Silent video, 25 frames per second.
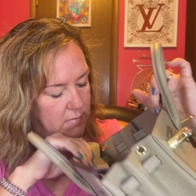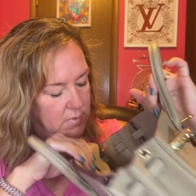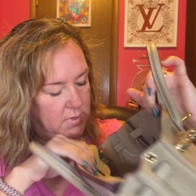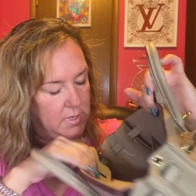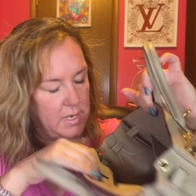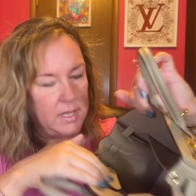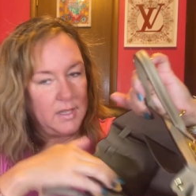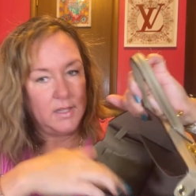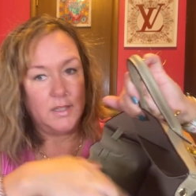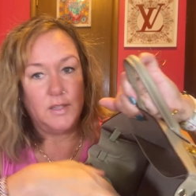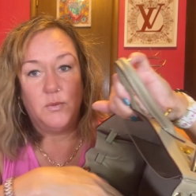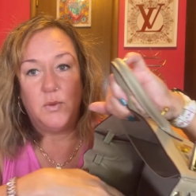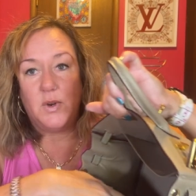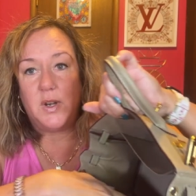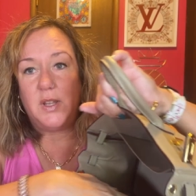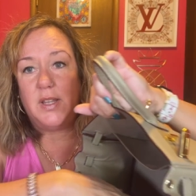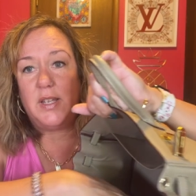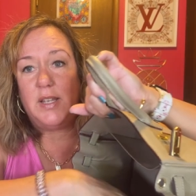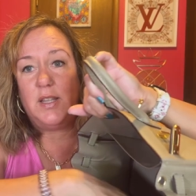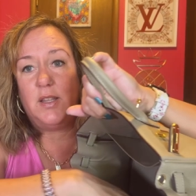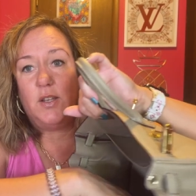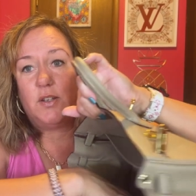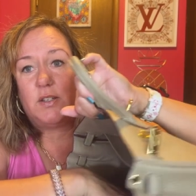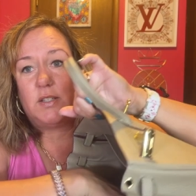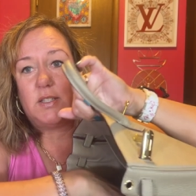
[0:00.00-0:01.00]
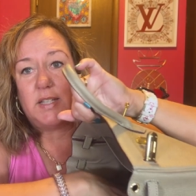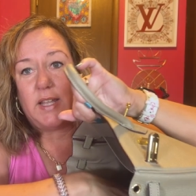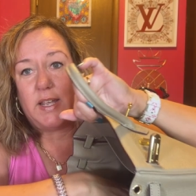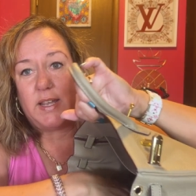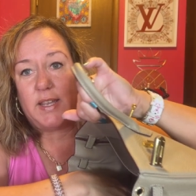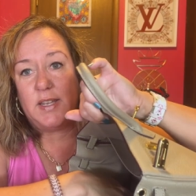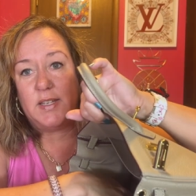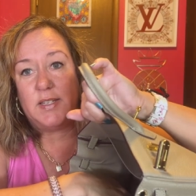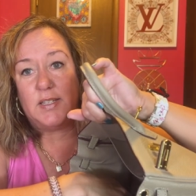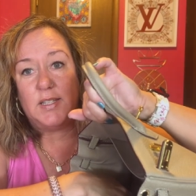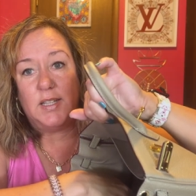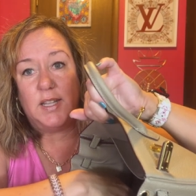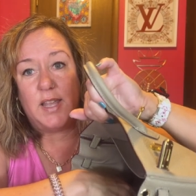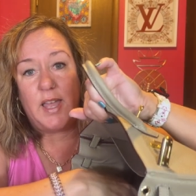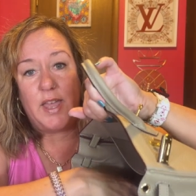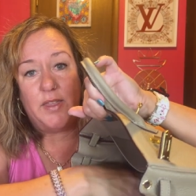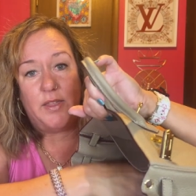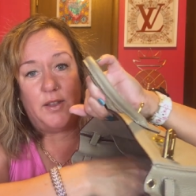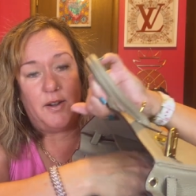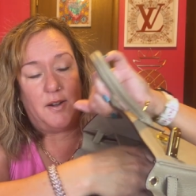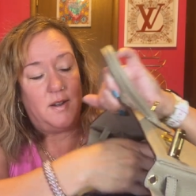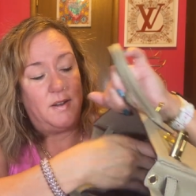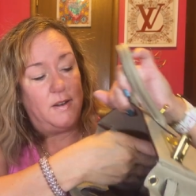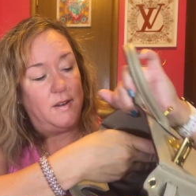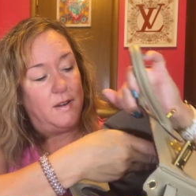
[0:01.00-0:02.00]
it really looks like it's
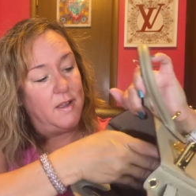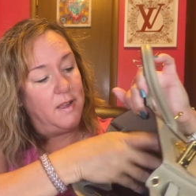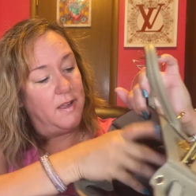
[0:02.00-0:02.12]
leather.